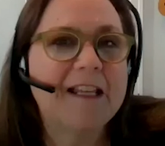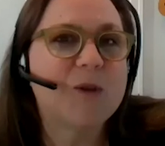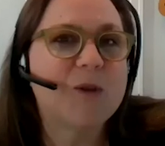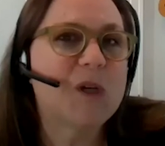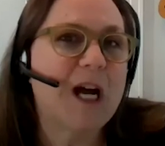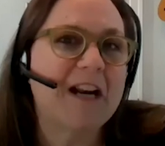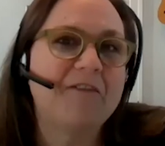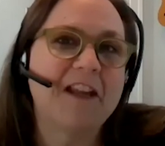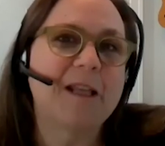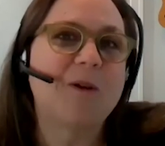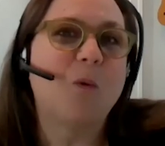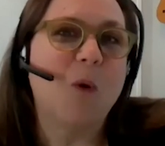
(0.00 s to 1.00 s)
this was kind of
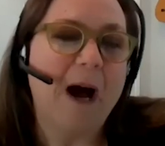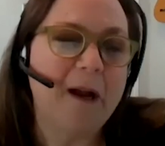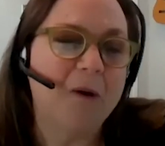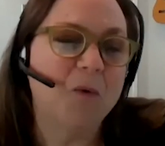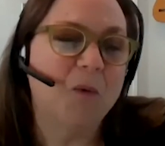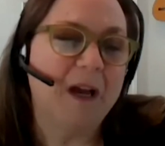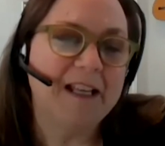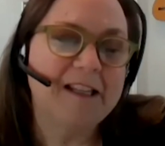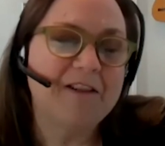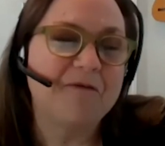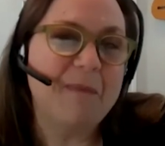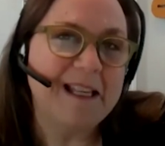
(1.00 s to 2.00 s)
like the Wild West
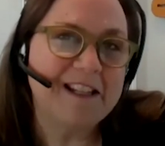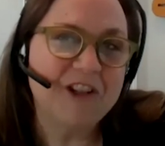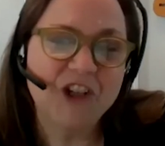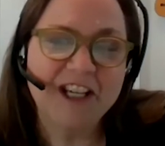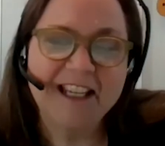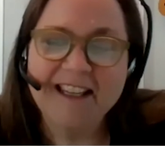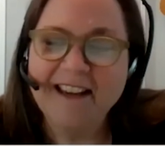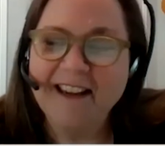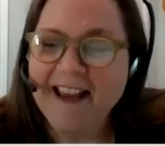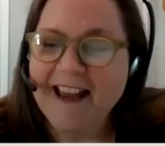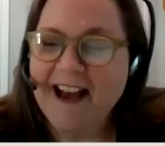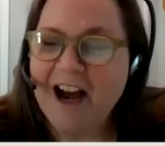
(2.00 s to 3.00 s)
of messaging.
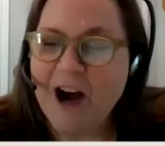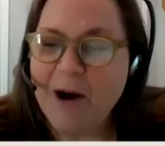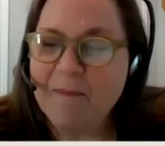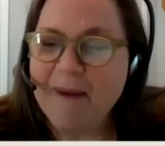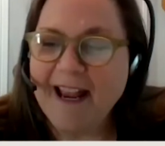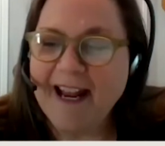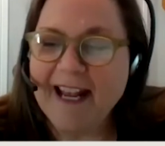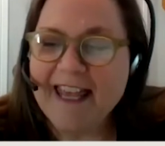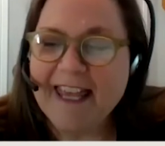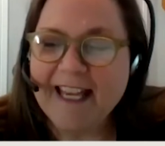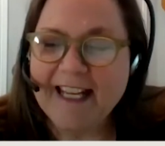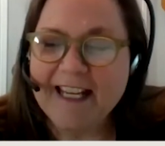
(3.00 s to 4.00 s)
And I
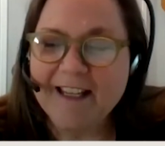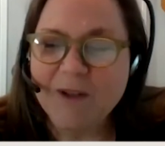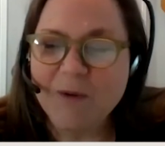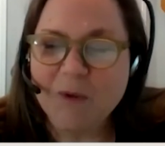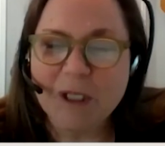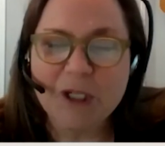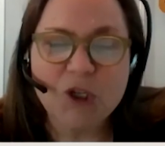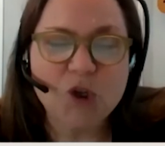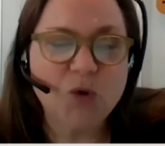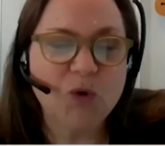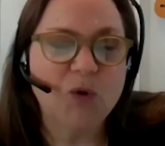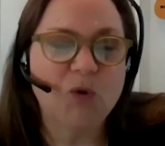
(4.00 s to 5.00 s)
think it is really
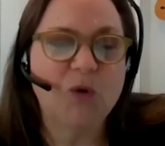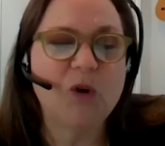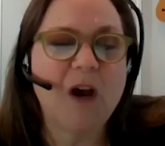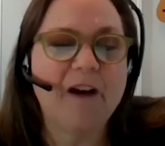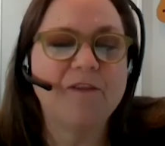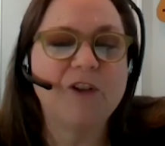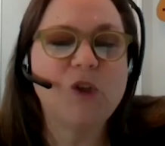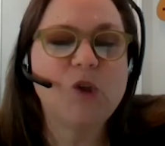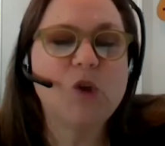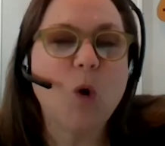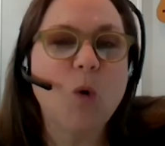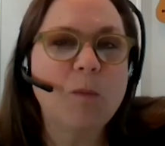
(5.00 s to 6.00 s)
true. You have
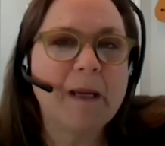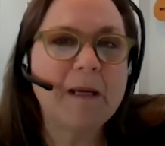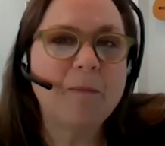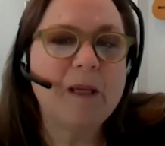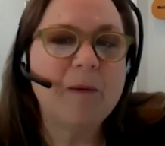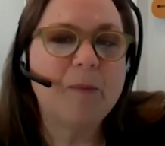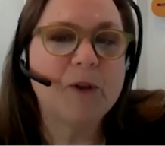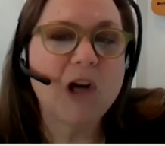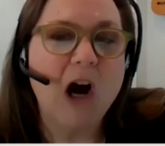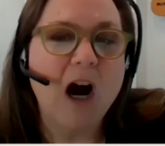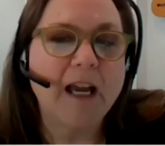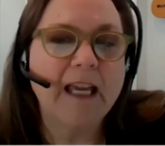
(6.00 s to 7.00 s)
so many people
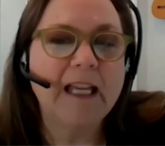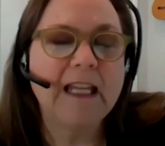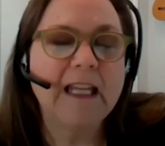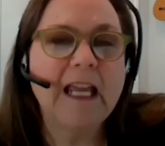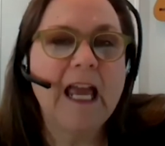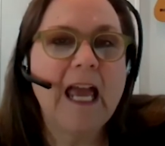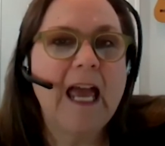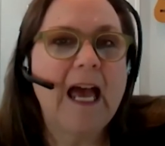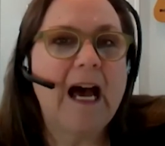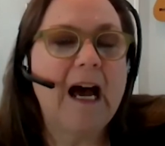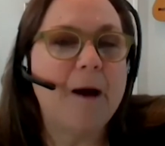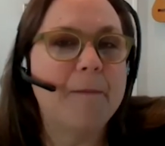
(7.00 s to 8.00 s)
talking.
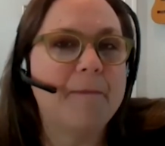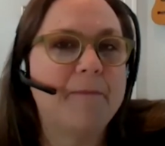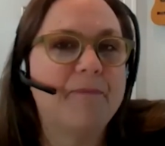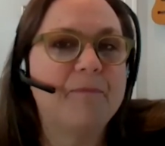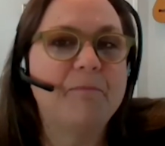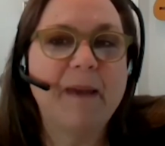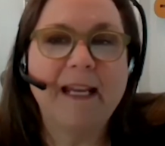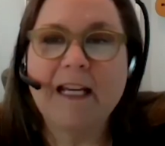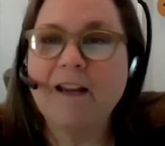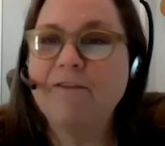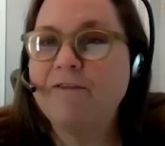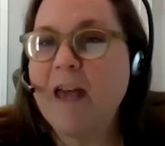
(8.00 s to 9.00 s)
Many
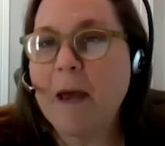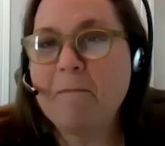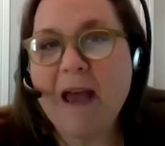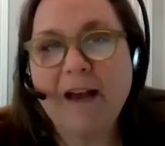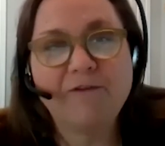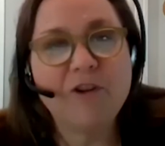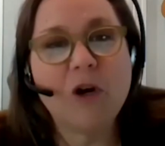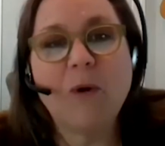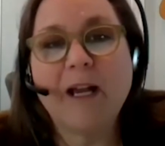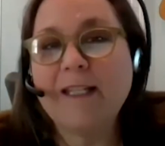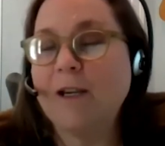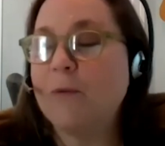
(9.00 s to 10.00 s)
of them have no
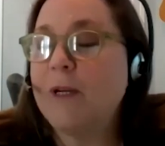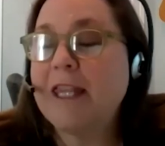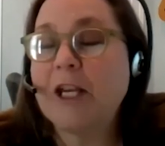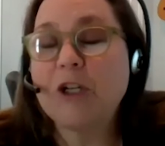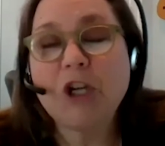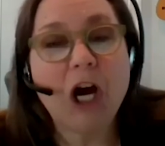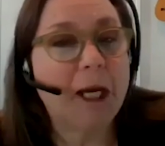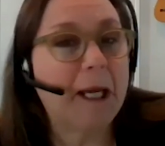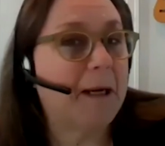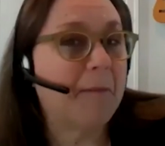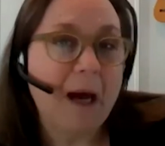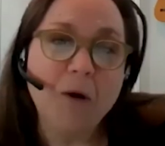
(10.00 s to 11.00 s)
idea what they're
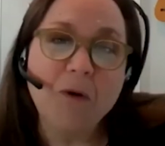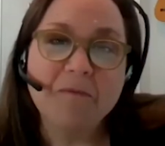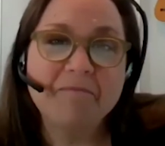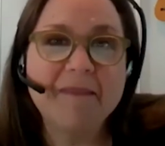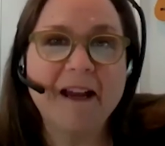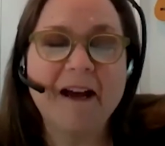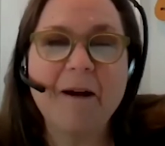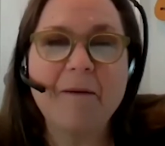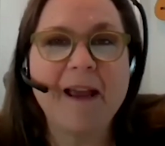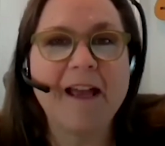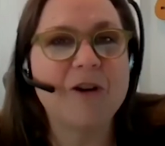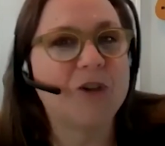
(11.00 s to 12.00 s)
talking about.
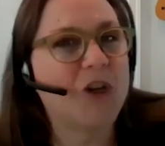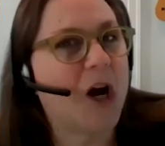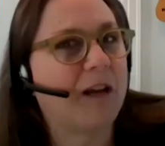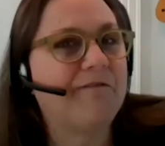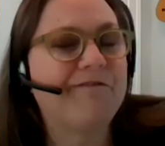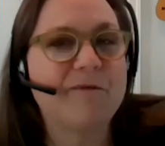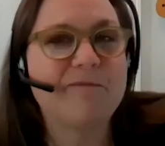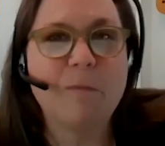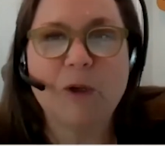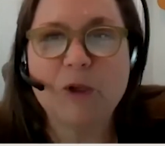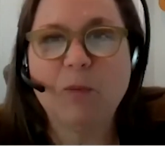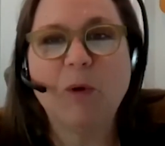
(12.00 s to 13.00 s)
And they're talking from
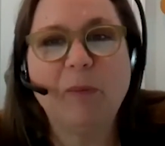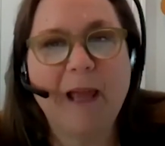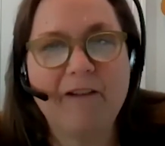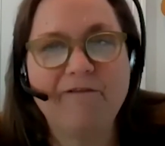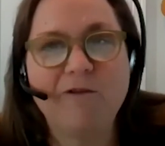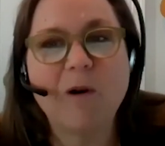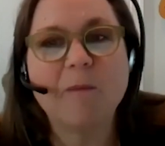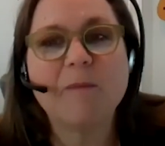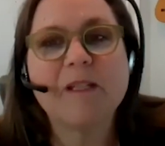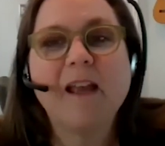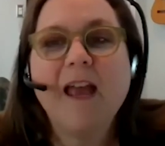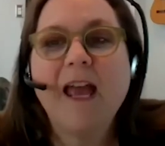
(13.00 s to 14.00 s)
multiple
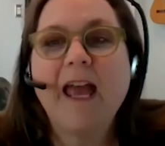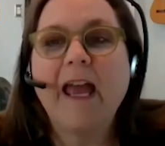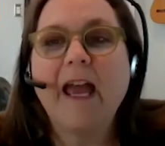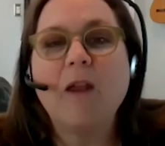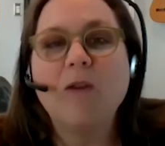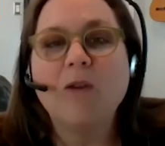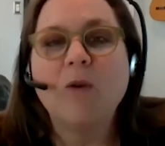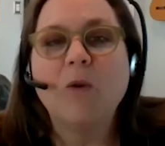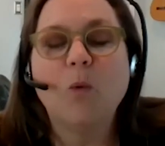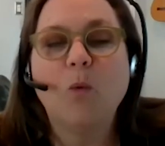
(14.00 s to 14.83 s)
platforms. And